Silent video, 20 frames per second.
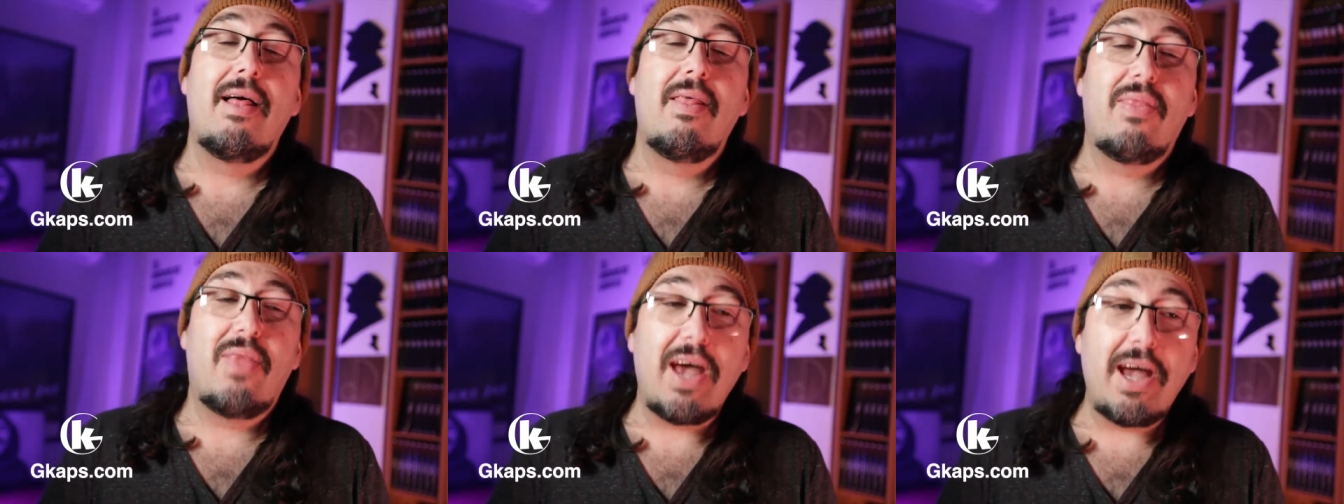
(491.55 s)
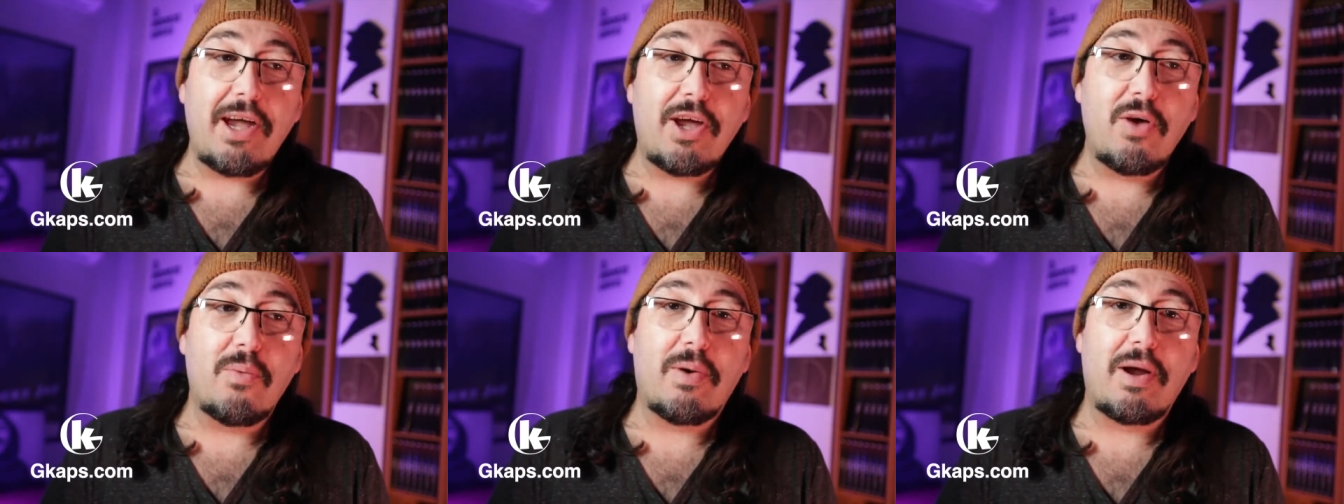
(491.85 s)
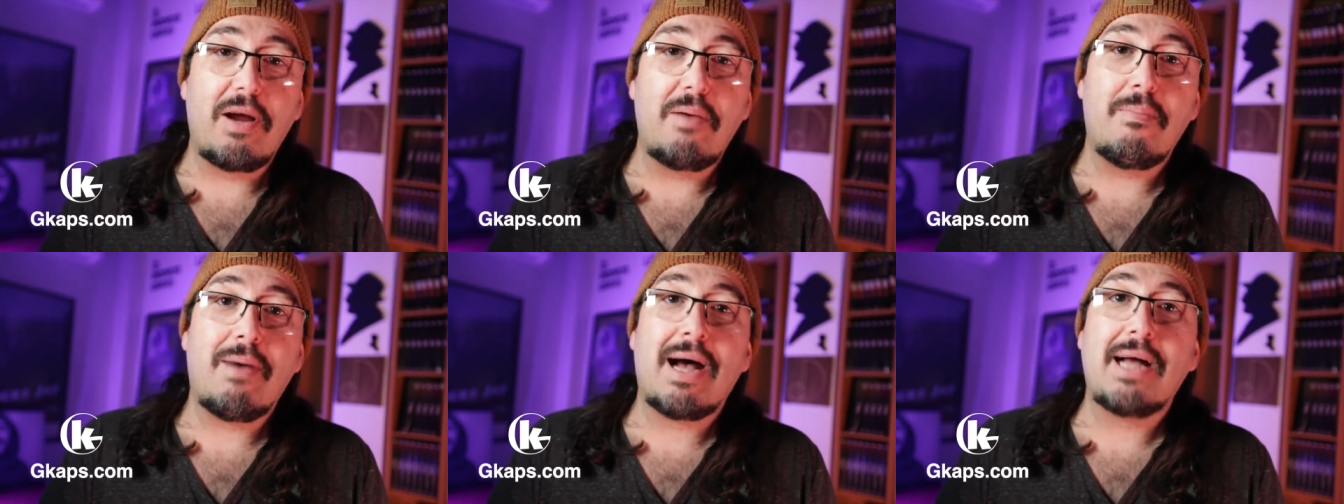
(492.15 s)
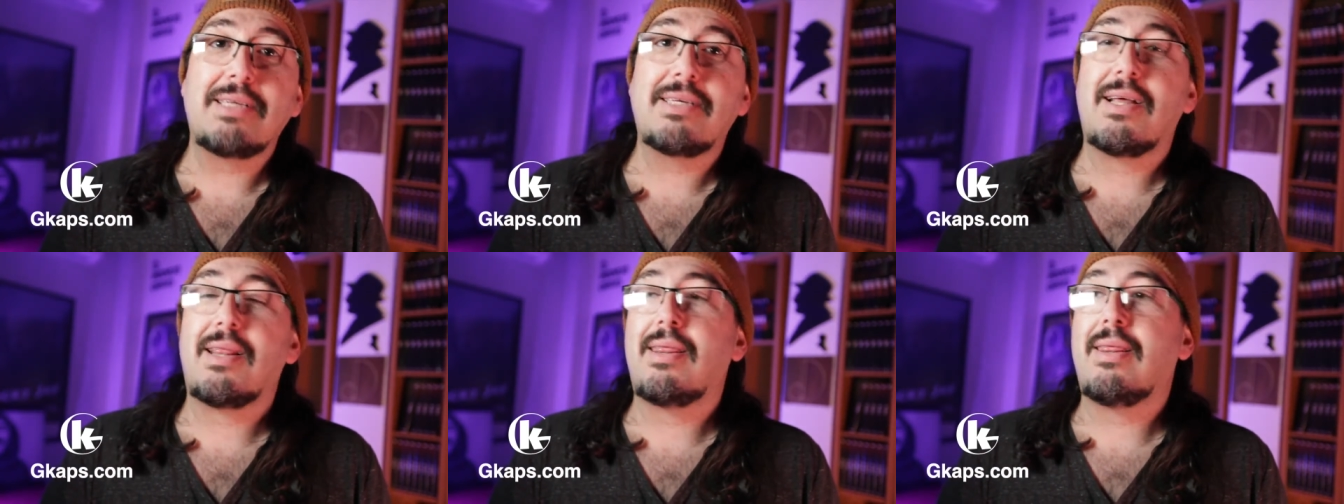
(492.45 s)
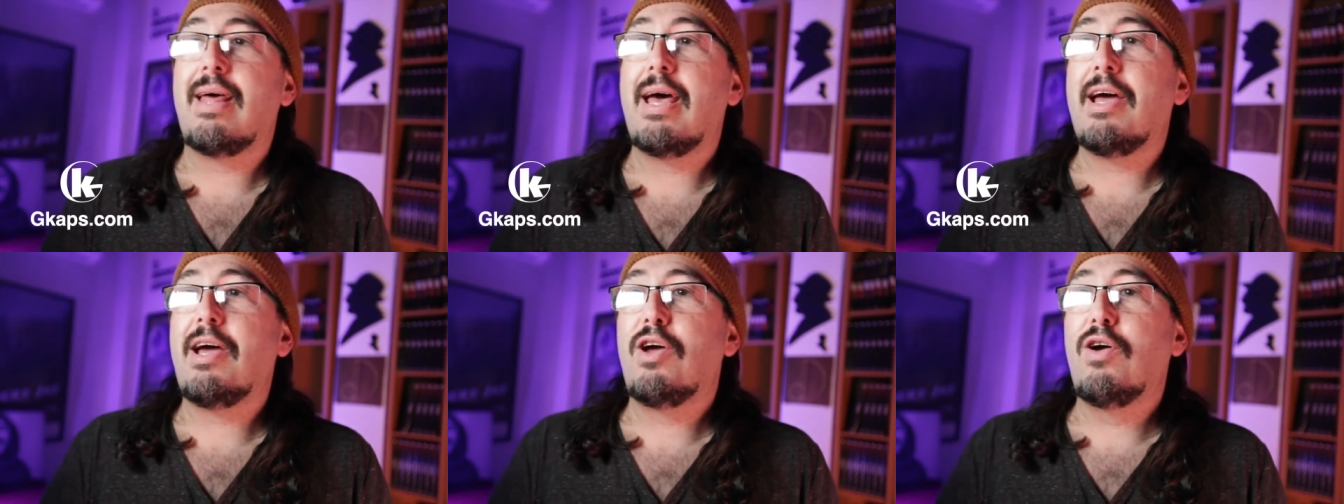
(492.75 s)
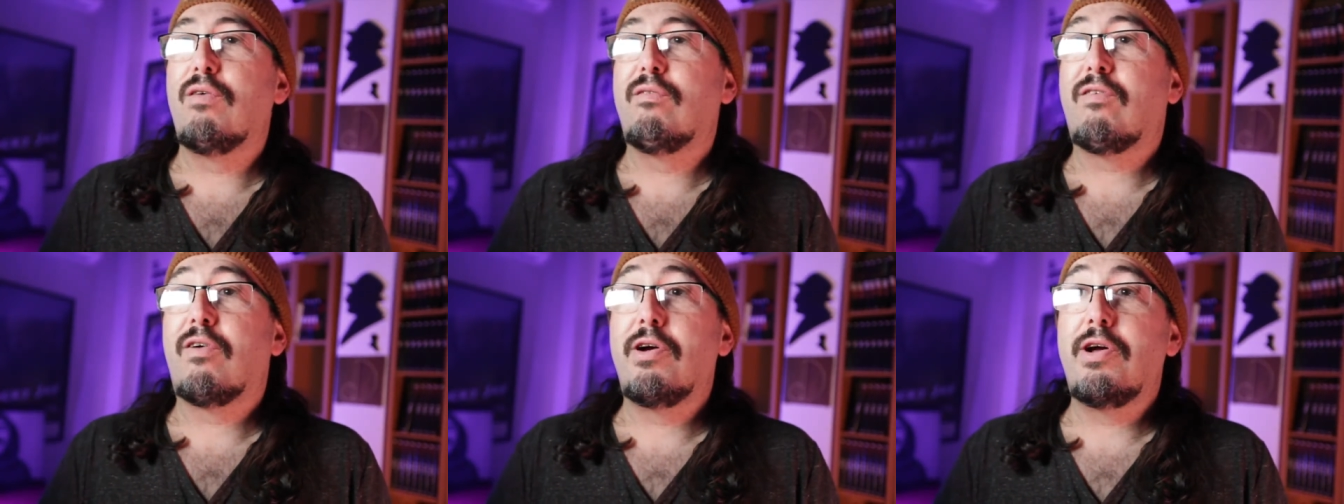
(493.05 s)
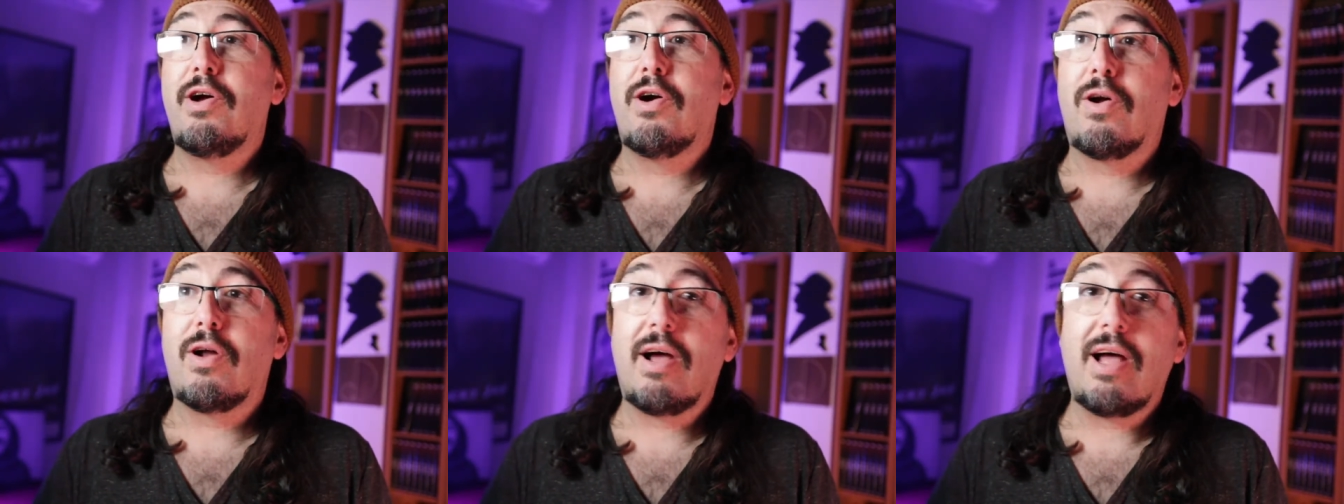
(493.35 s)
Thank you very much. Thank you for
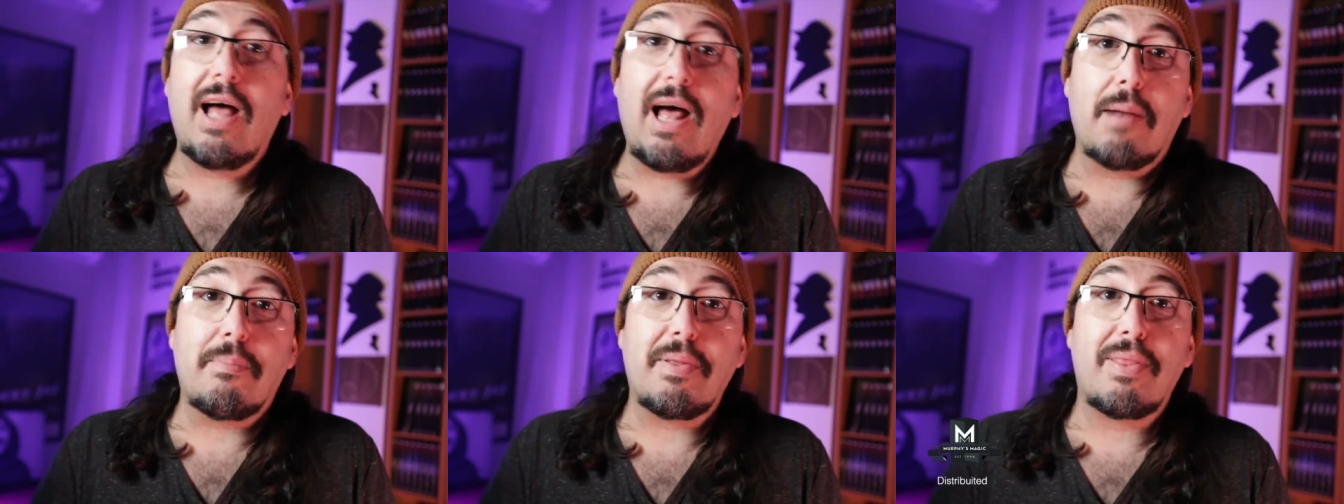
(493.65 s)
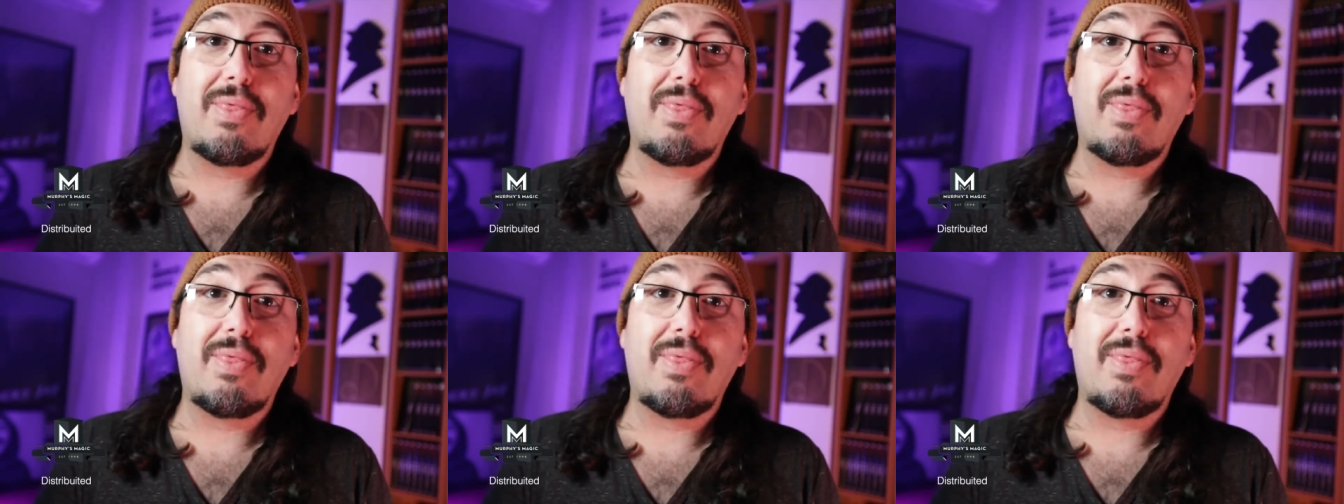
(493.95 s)
your help.